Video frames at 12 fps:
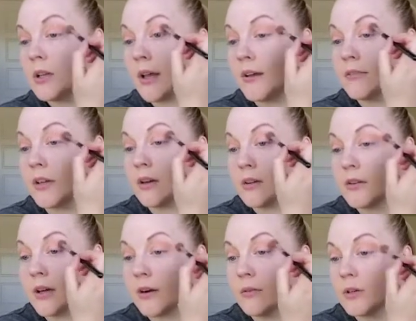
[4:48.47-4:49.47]
Heavy on
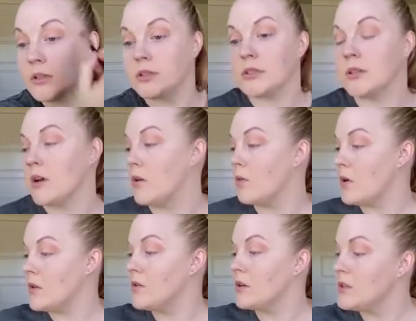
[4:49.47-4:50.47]
that one. So
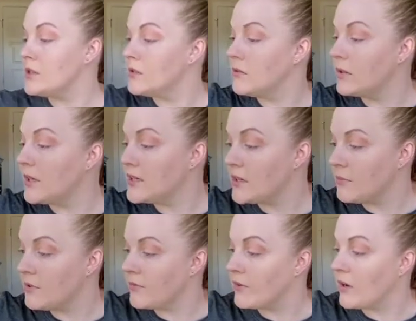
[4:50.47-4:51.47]
what you can do anytime
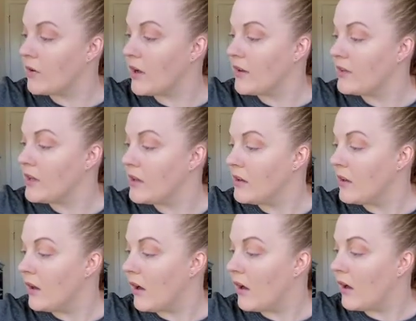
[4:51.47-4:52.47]
you ever go heavy
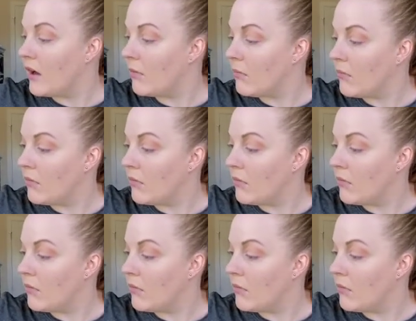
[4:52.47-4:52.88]
on